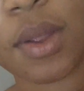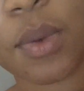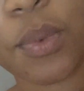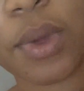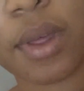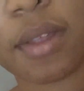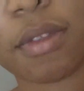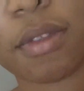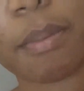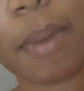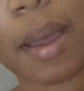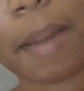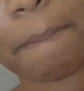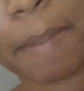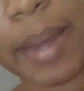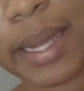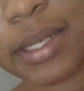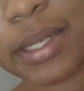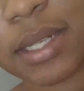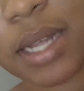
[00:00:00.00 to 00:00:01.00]
with my
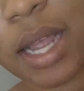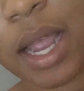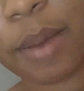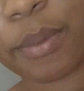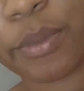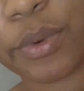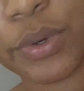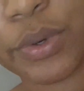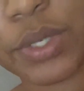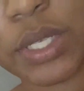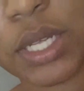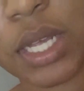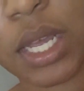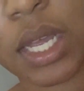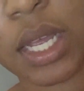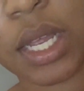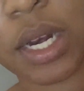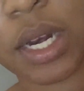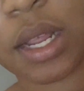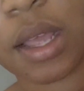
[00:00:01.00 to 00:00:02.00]
bedtime
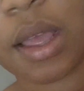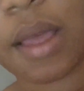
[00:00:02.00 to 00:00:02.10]
routine